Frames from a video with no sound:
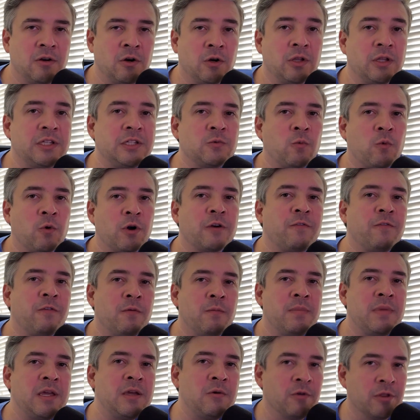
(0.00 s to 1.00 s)
or at least worked
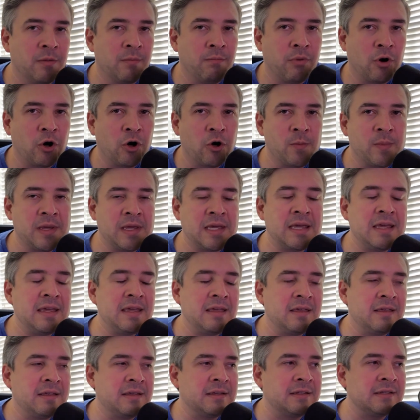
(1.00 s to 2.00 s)
for me with Barbie,
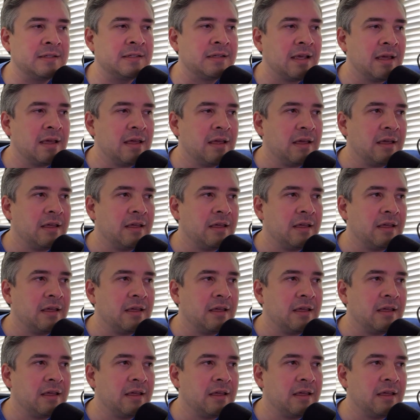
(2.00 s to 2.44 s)
is